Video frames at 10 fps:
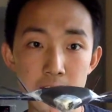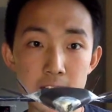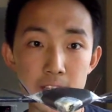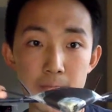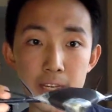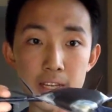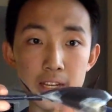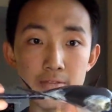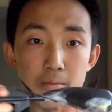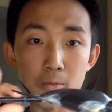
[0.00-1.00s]
to make it
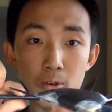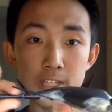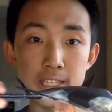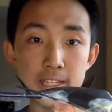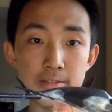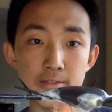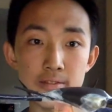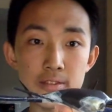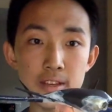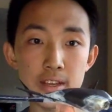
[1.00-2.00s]
even more stiff.
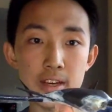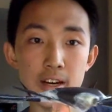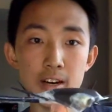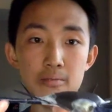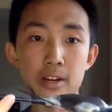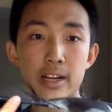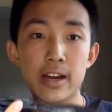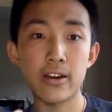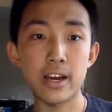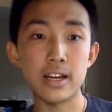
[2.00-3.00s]
Right
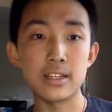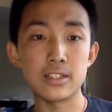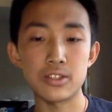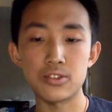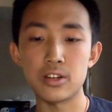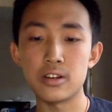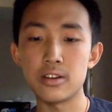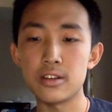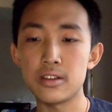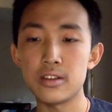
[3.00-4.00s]
now it has straw
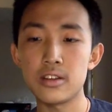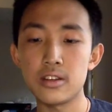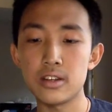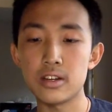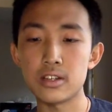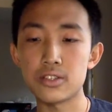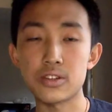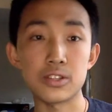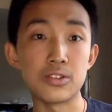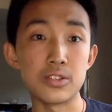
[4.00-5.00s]

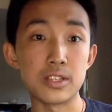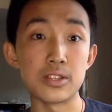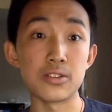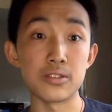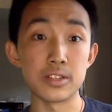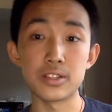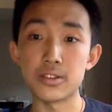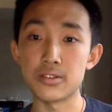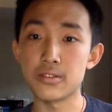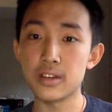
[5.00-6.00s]
structures internally,
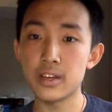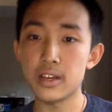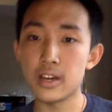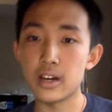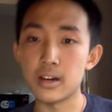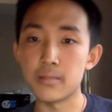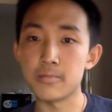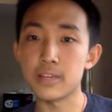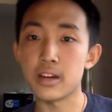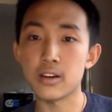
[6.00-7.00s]
so
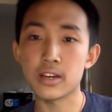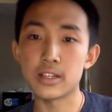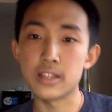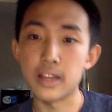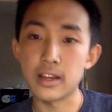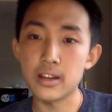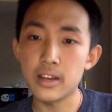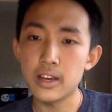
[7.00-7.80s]
yeah, I'll get to that.